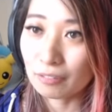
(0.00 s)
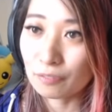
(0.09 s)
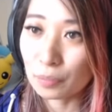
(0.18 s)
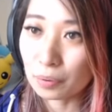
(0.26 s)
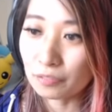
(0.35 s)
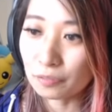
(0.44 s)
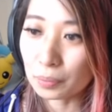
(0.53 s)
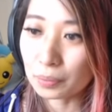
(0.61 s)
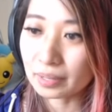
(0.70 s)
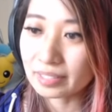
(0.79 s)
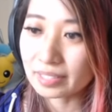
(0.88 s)

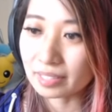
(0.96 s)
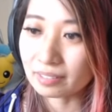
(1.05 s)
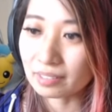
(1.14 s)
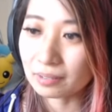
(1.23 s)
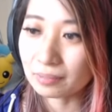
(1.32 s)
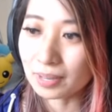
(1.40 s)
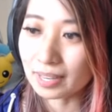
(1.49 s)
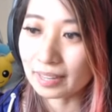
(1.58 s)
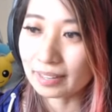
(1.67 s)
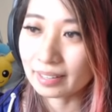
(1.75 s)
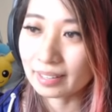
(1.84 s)

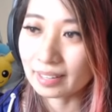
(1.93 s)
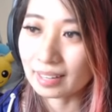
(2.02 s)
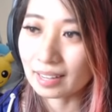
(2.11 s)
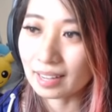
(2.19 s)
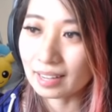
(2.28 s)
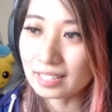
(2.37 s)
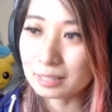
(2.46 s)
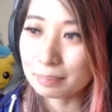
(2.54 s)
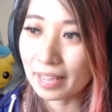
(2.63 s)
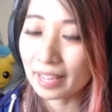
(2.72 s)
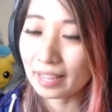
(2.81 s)
4401. I
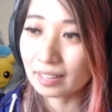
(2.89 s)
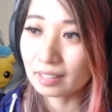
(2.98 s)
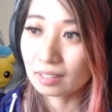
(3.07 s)
spent...